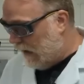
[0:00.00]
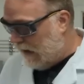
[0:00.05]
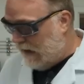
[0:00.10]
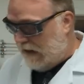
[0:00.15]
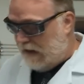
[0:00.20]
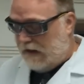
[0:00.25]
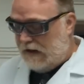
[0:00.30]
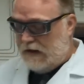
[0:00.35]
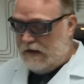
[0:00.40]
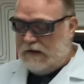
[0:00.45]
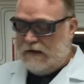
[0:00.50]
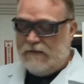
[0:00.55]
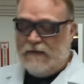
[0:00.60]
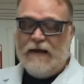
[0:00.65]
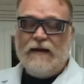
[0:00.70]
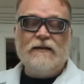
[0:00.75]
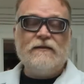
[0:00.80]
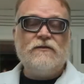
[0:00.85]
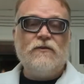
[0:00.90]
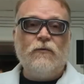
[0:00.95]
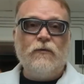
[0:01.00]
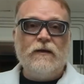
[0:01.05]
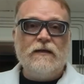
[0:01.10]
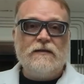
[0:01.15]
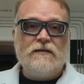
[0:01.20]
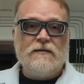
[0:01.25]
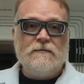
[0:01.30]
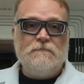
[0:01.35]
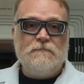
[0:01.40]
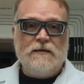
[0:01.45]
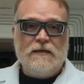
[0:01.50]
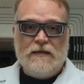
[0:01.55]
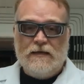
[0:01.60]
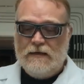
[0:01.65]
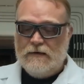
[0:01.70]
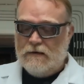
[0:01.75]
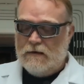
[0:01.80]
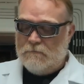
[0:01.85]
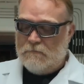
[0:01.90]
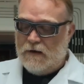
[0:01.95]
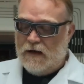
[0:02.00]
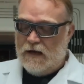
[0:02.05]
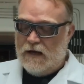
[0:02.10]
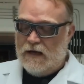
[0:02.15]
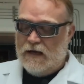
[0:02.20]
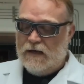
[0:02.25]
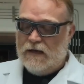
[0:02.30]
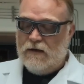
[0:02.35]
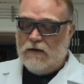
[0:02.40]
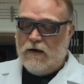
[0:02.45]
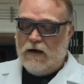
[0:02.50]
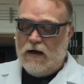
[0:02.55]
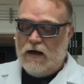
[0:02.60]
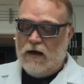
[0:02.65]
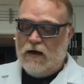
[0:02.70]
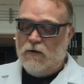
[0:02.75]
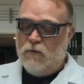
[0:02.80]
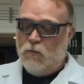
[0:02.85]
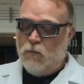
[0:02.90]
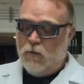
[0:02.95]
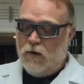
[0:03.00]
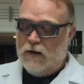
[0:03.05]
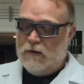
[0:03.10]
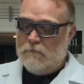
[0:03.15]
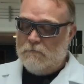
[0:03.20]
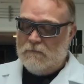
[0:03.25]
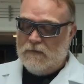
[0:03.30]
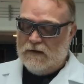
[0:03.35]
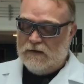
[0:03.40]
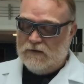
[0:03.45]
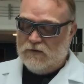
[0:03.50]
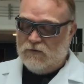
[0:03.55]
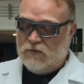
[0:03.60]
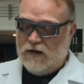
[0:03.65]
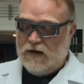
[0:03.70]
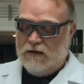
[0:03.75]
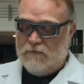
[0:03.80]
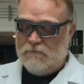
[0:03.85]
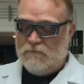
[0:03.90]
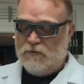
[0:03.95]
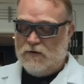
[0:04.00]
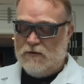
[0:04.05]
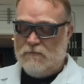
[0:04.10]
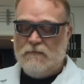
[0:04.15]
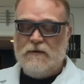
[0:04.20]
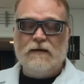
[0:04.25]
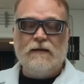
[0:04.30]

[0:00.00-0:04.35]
And that is going to be my uh, one milligram per